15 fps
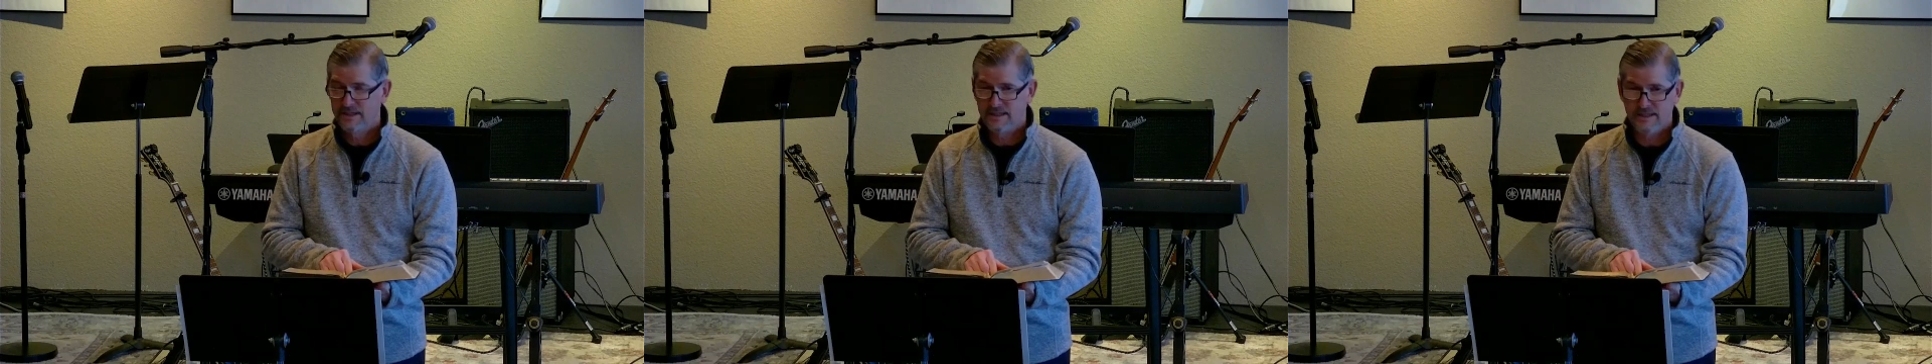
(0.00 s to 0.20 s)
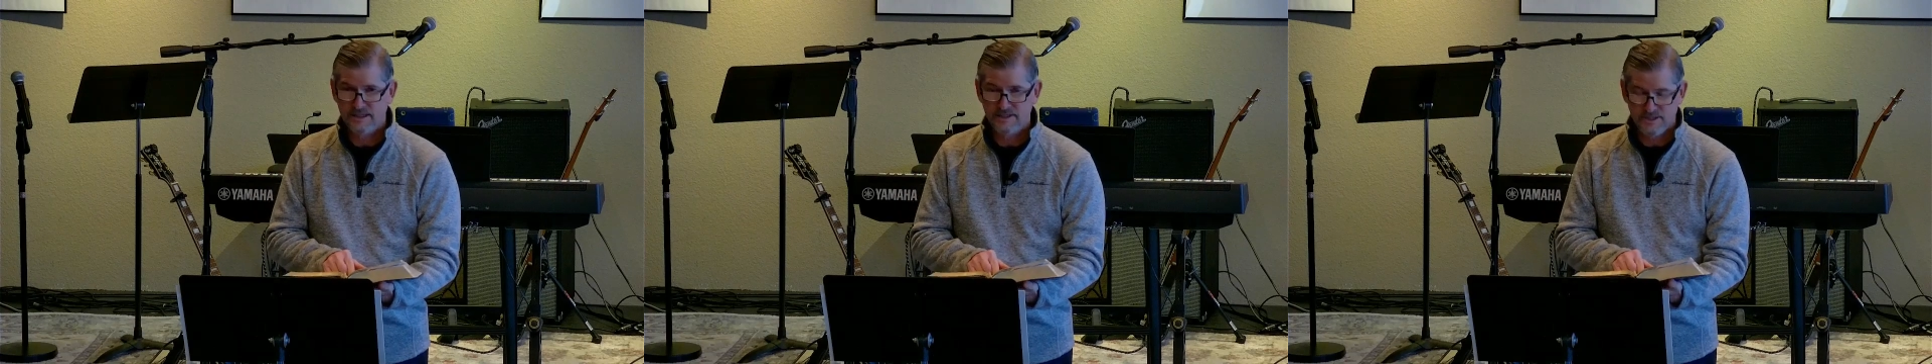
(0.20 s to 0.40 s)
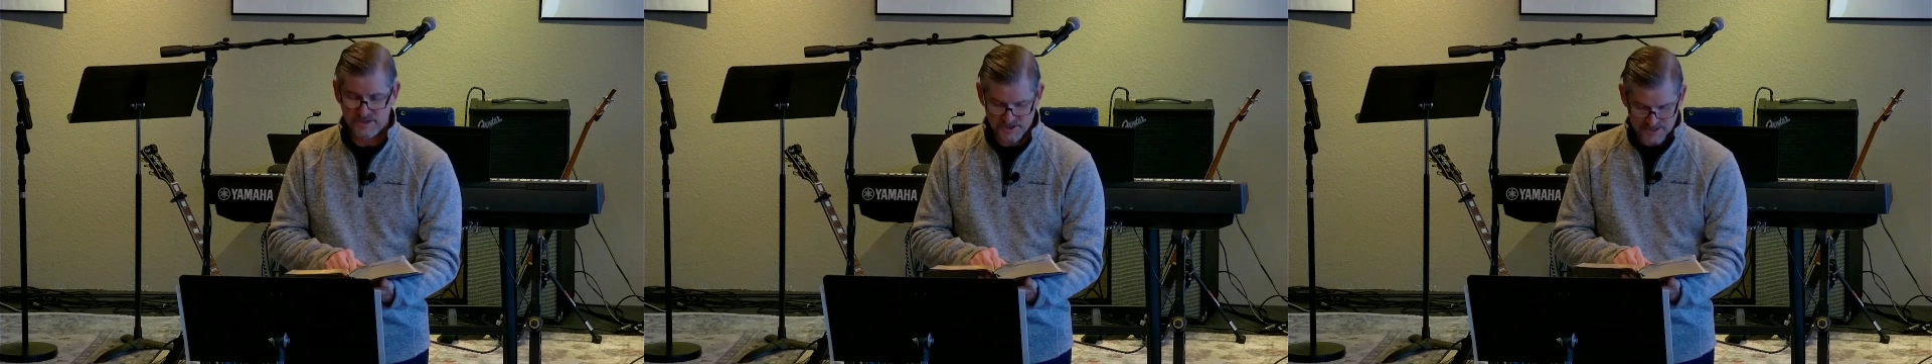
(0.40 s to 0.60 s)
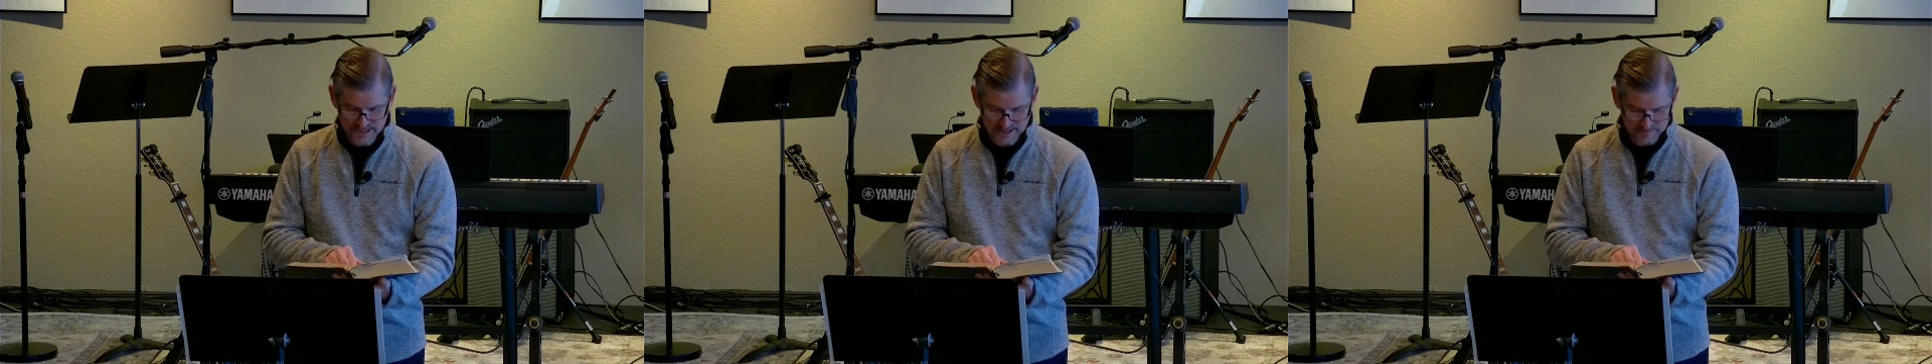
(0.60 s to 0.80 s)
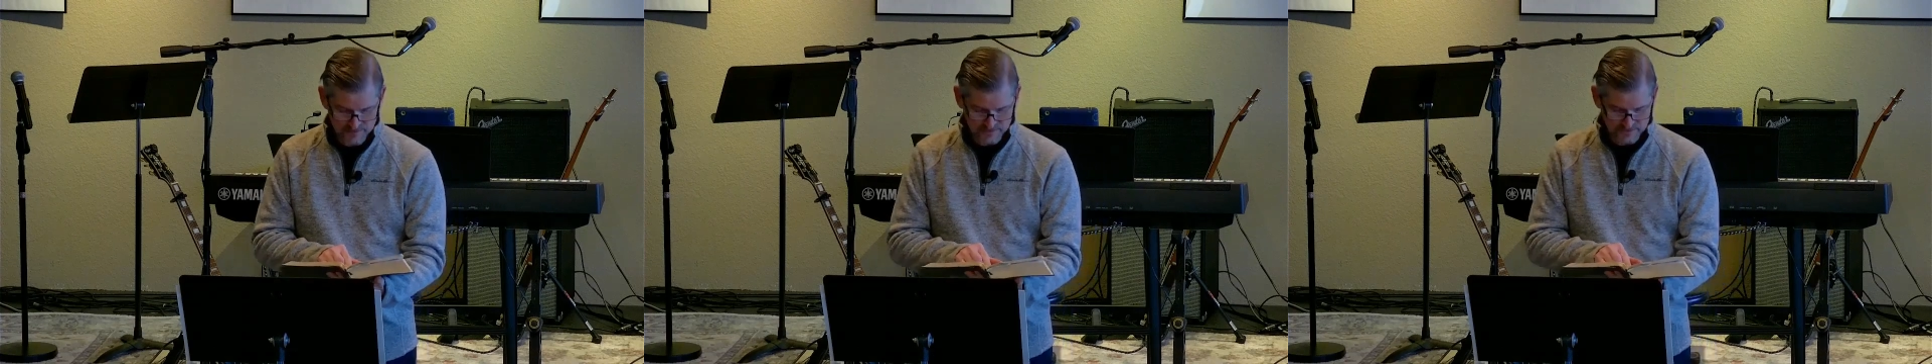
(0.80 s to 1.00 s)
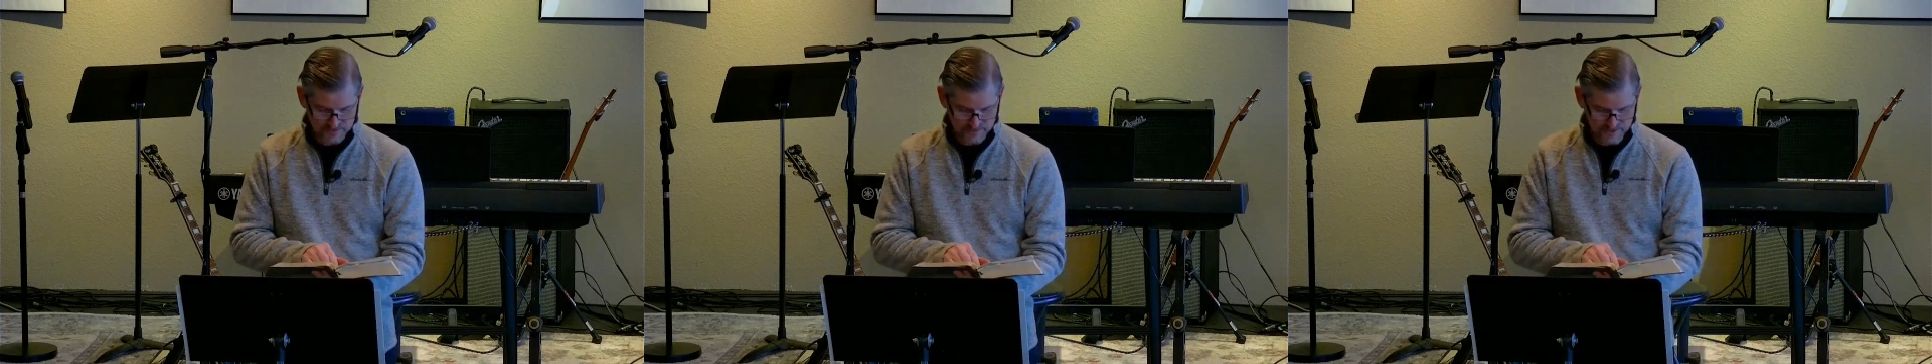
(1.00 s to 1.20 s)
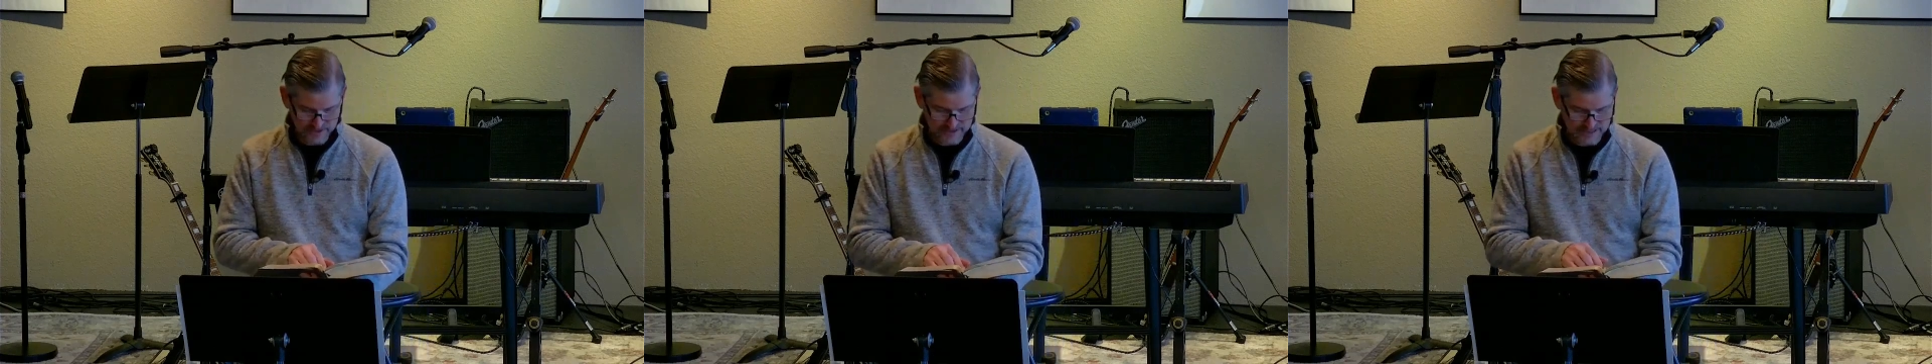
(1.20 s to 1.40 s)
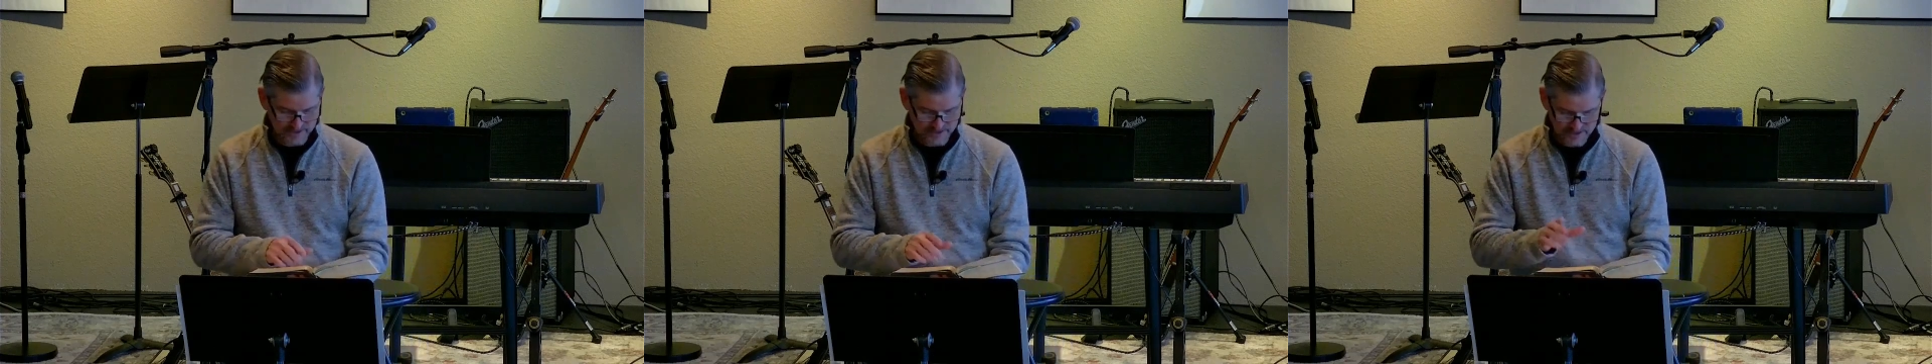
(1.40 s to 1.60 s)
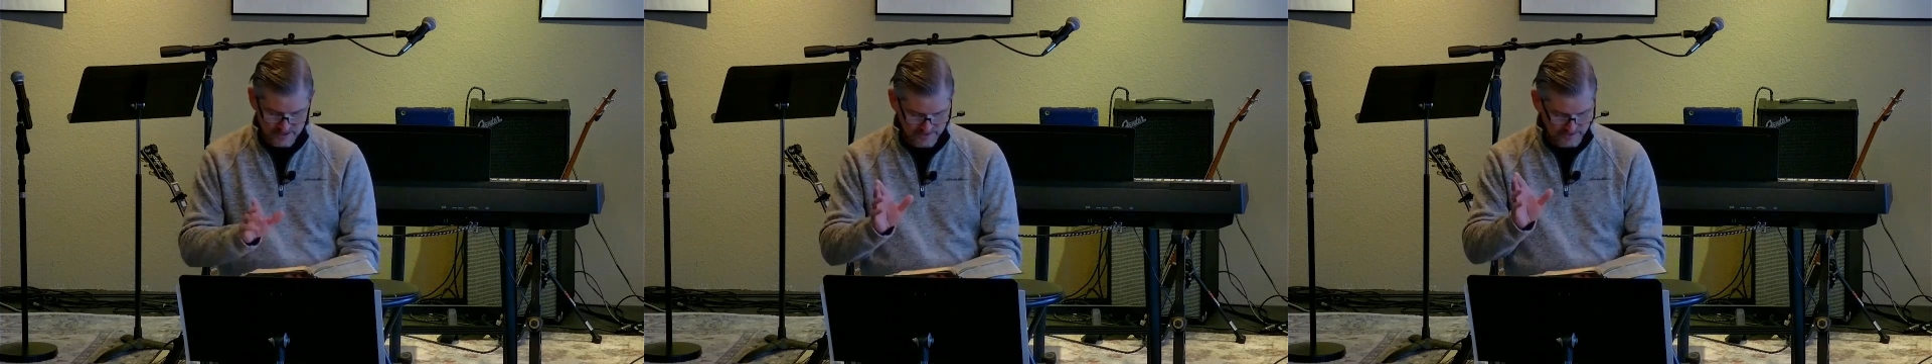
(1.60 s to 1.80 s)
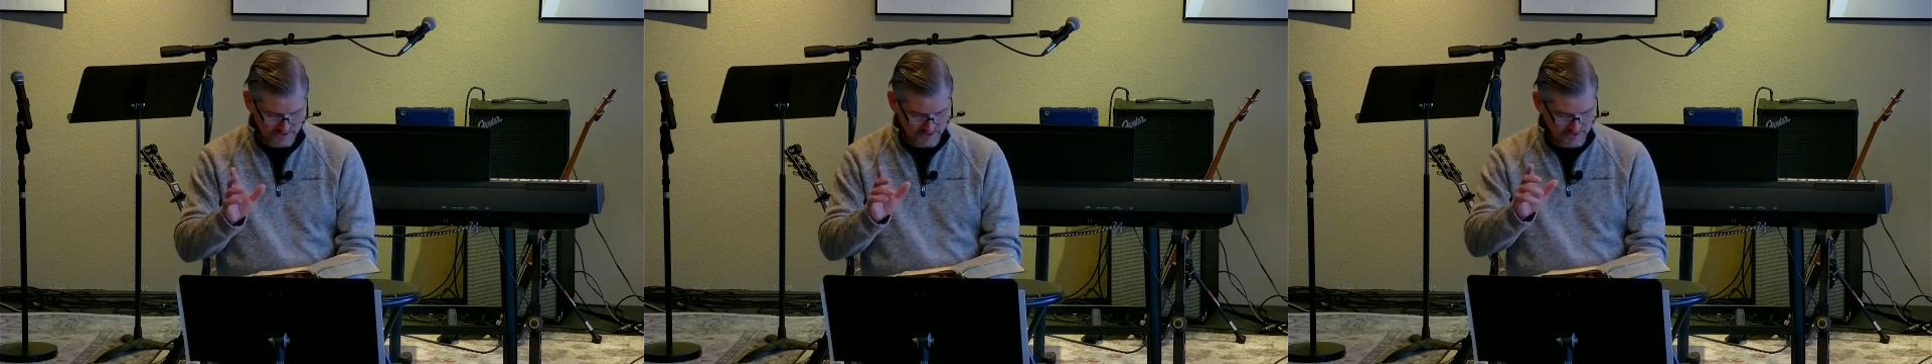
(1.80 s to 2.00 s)
Galatians chapter 3. That's not
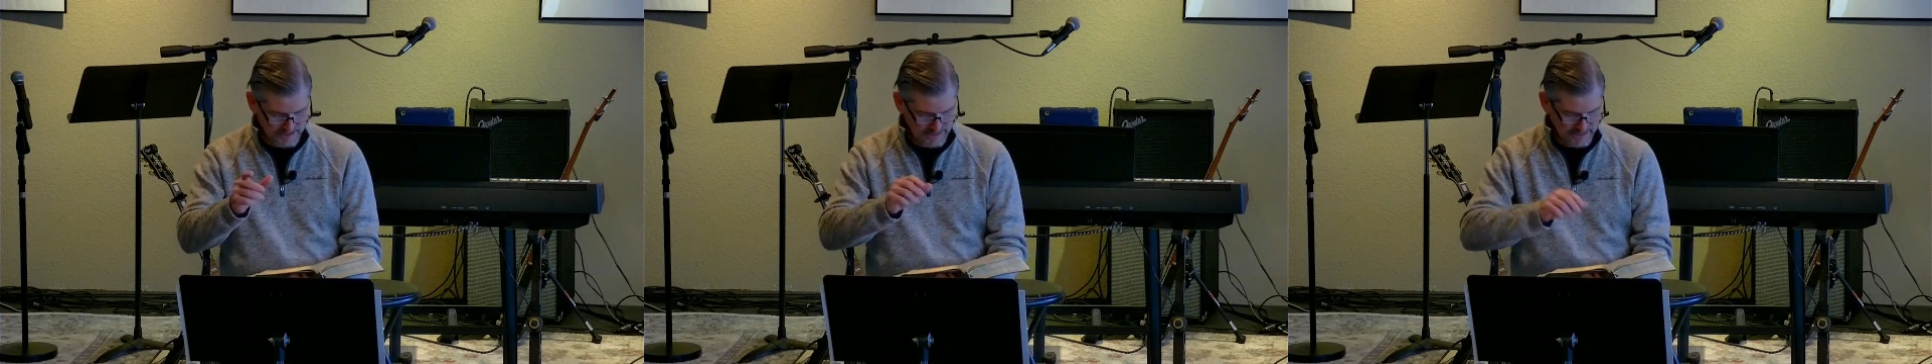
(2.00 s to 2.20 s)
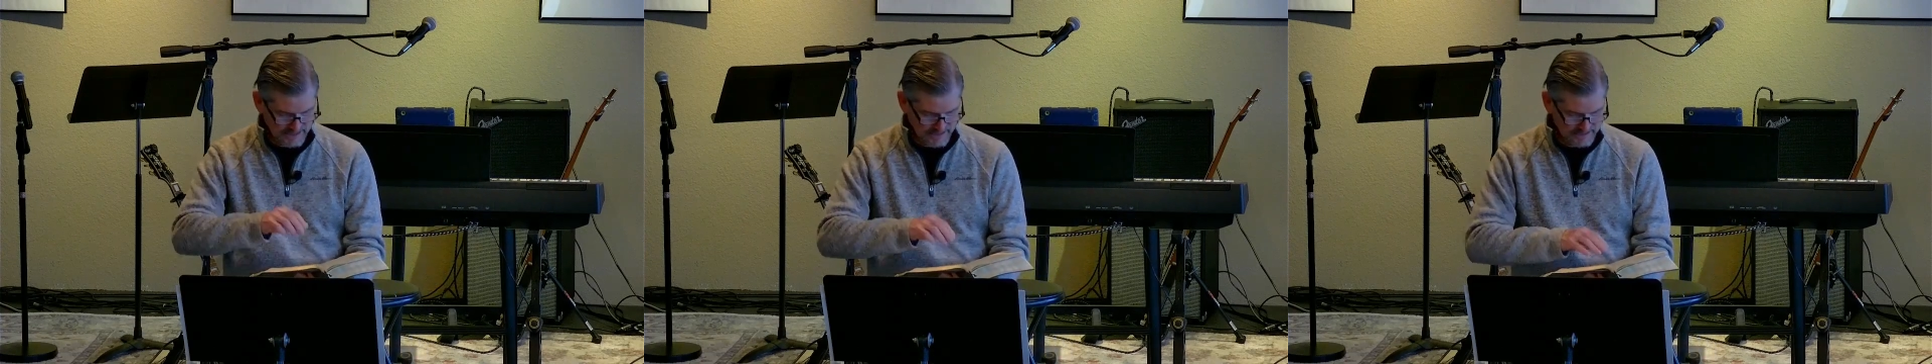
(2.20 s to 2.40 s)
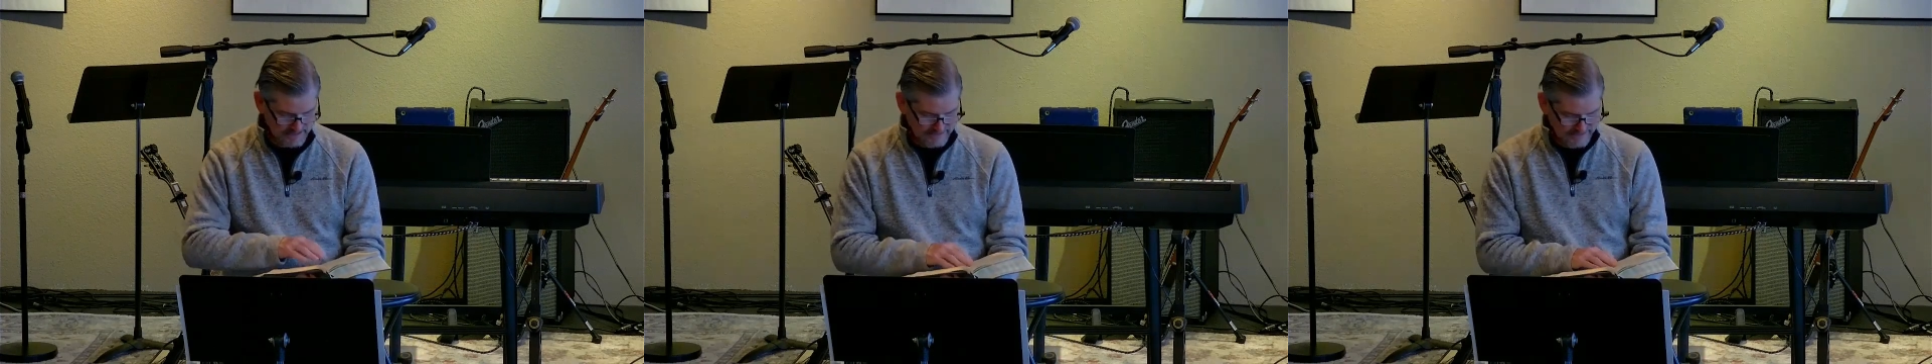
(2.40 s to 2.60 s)
on your slide.